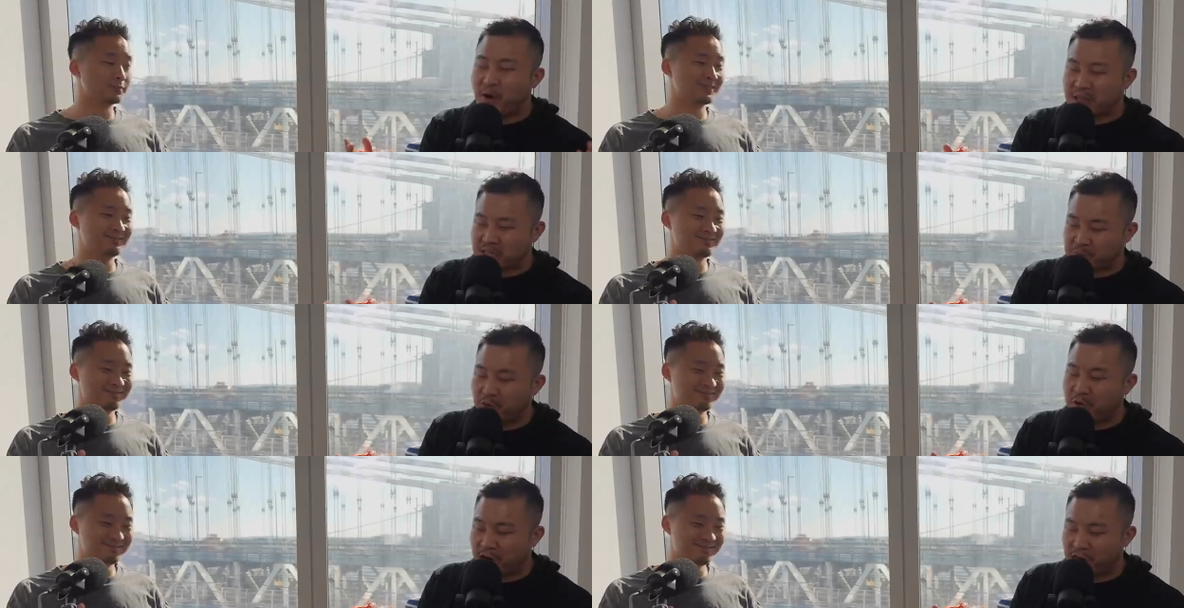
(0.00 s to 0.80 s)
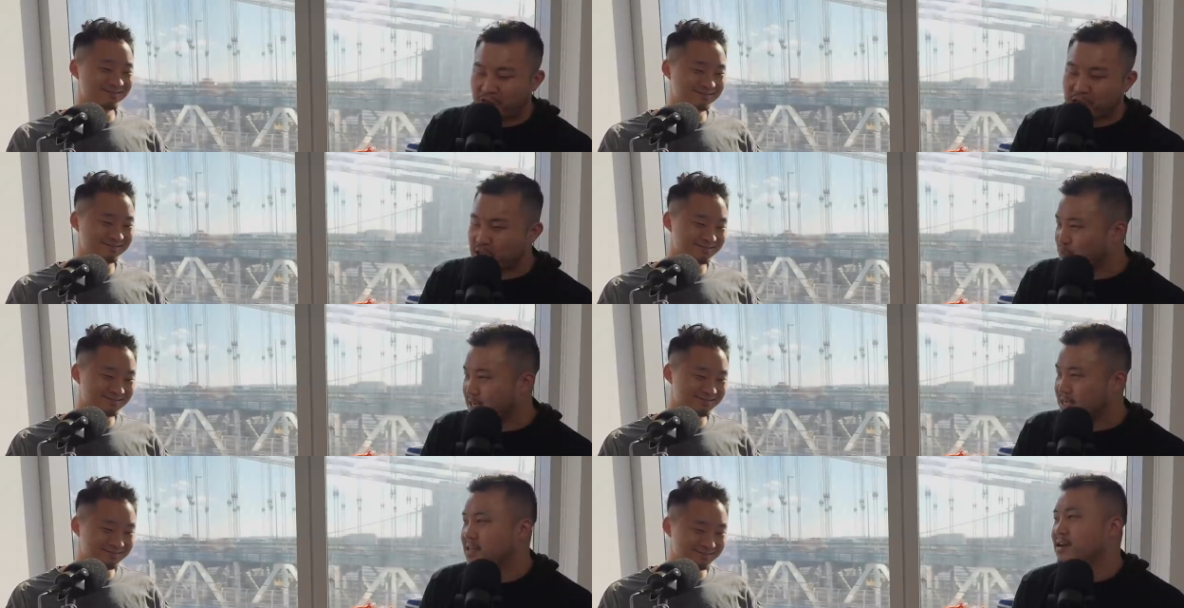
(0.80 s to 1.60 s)
Speaker 1: someone with a spoon cut through the
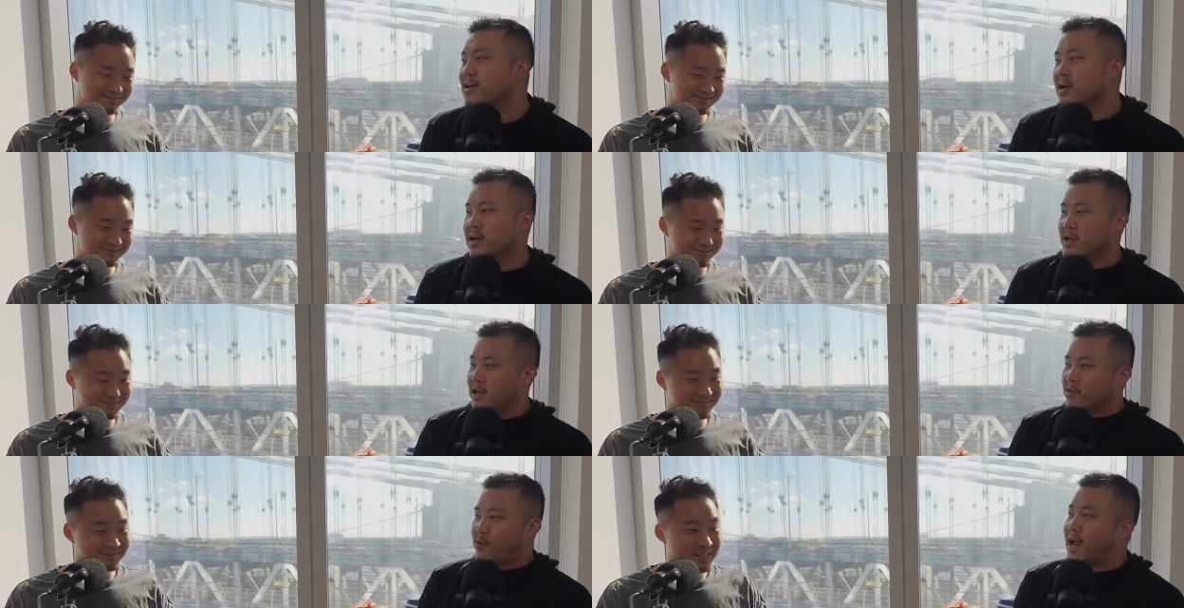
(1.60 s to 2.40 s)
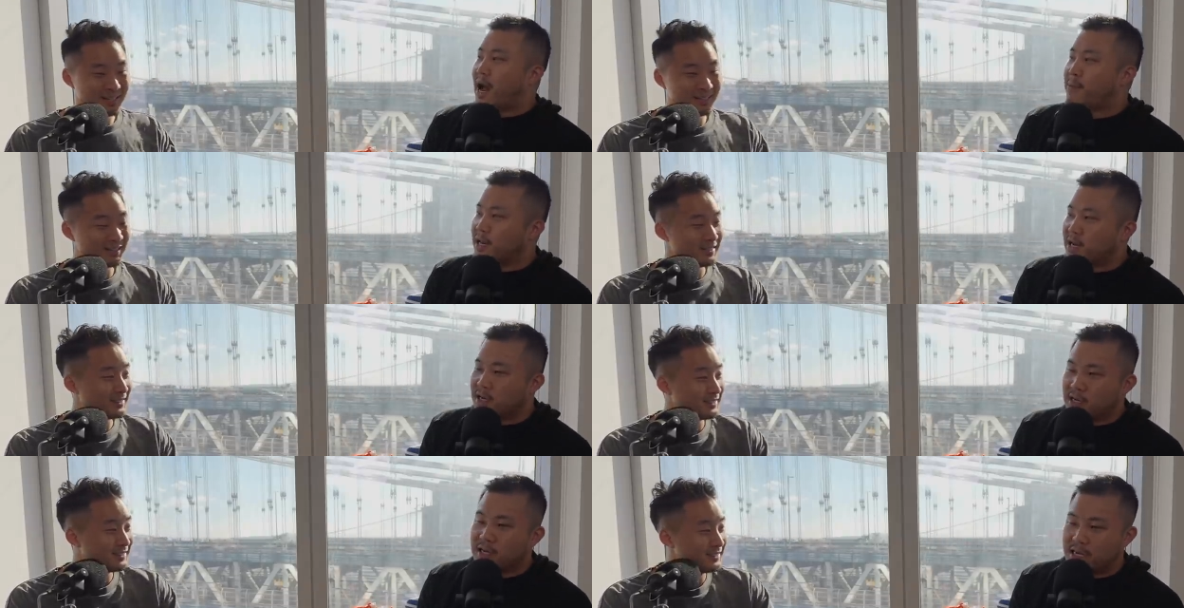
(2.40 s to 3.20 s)
trees? Right? I mean,
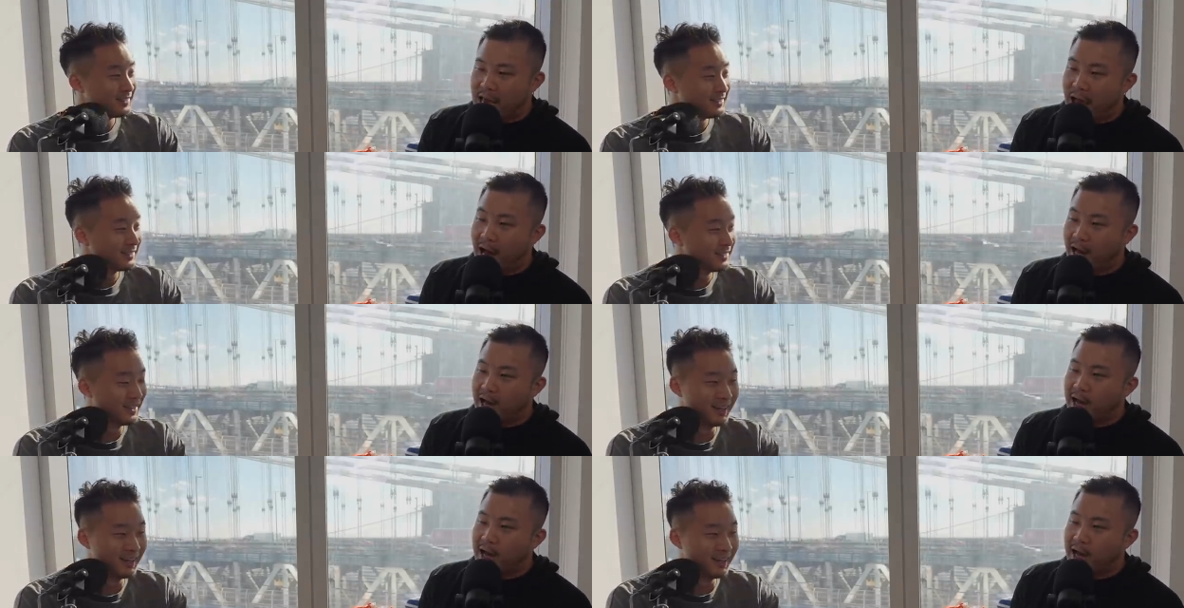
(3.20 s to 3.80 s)
yeah.